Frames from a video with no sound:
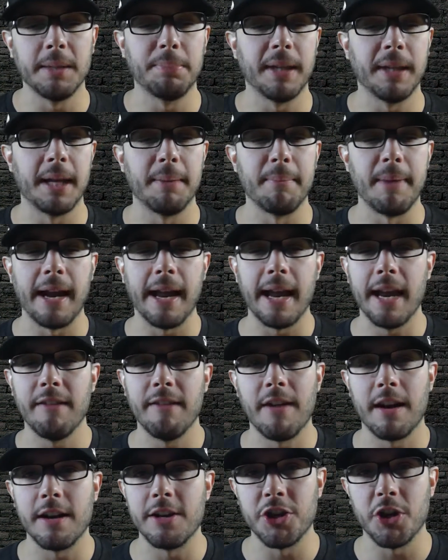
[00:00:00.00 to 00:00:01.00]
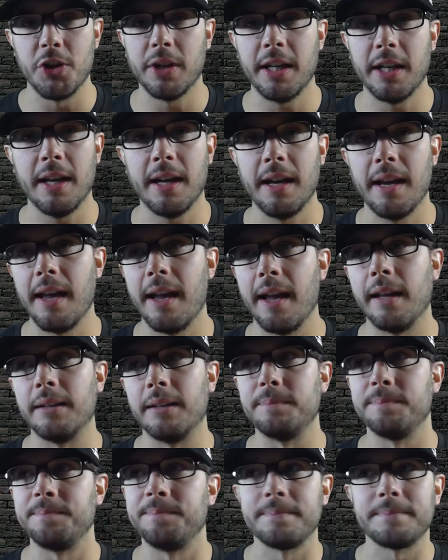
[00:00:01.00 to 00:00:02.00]
played by Avon Jogia,
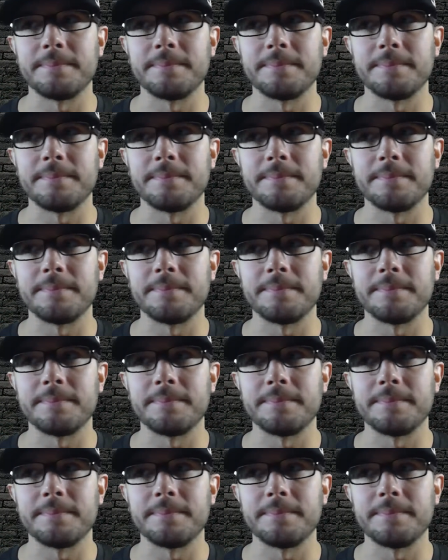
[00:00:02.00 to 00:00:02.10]
and